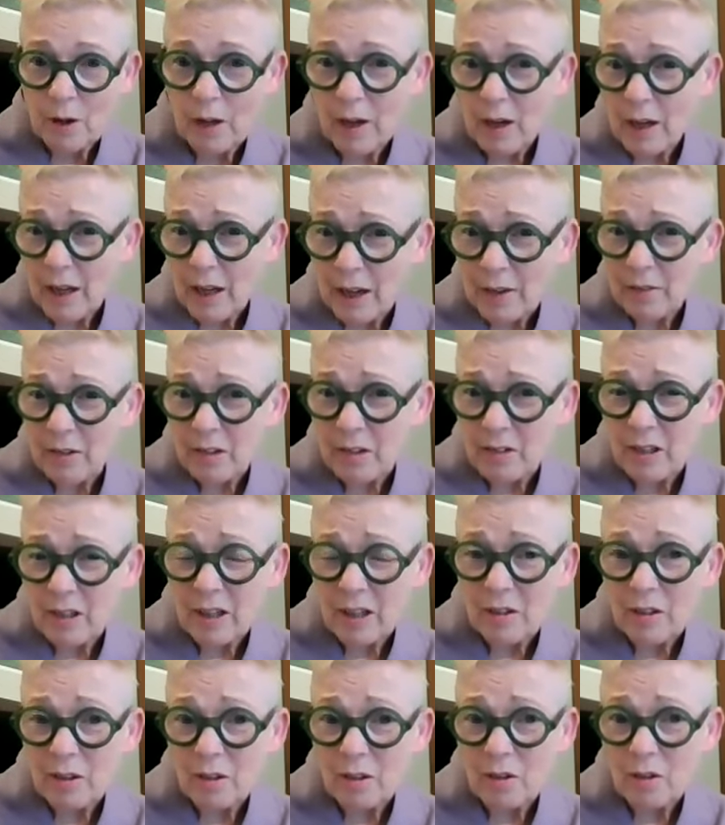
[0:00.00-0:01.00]
And I have to
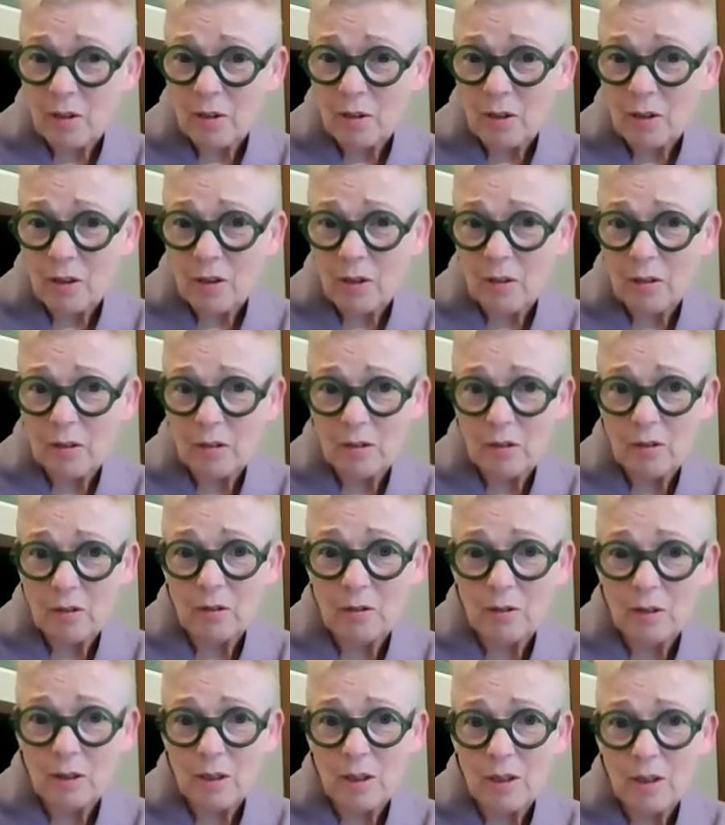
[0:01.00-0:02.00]
tell you, during those 2
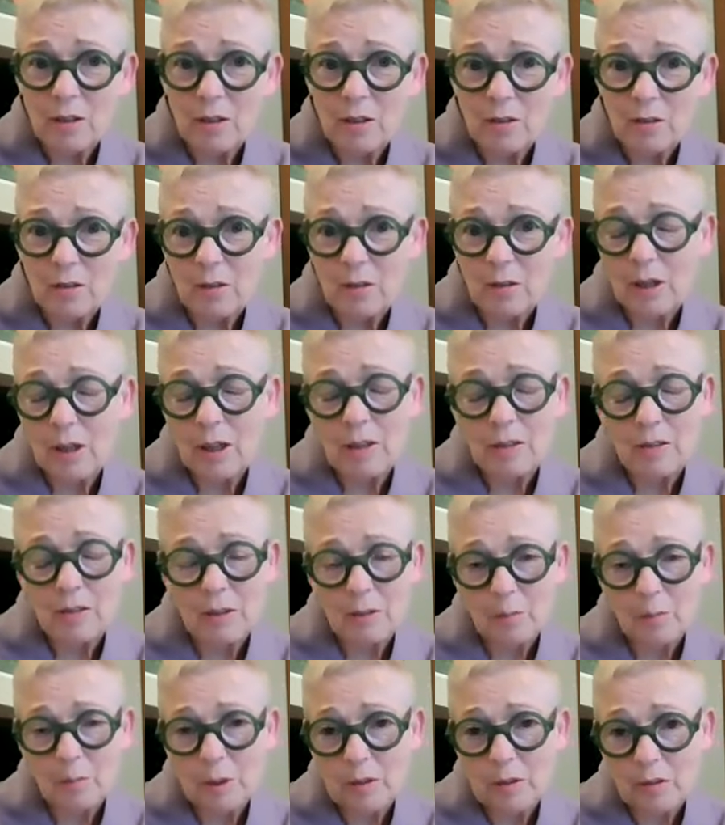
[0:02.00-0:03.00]
years or
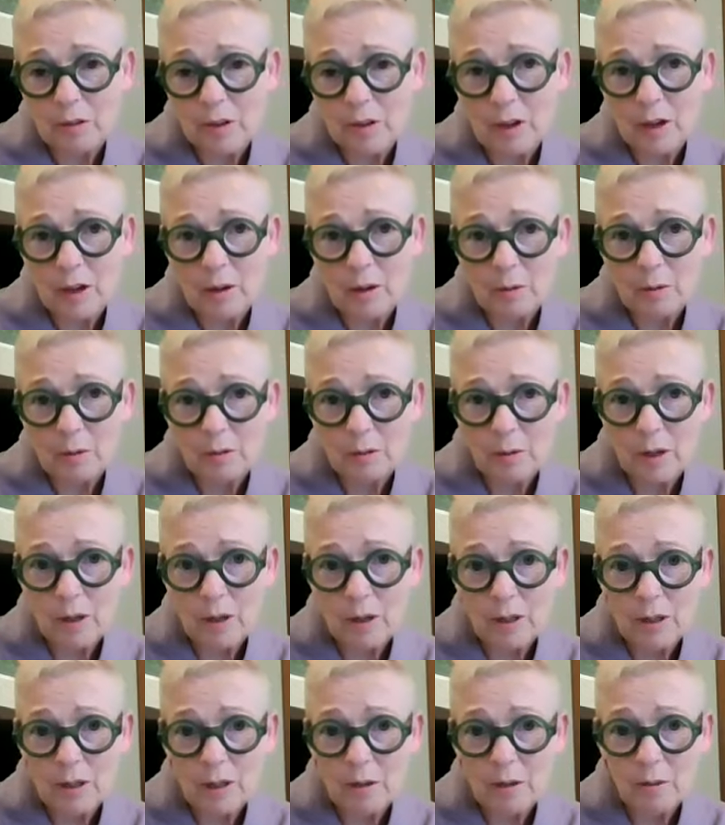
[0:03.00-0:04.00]
18 months that I was waiting,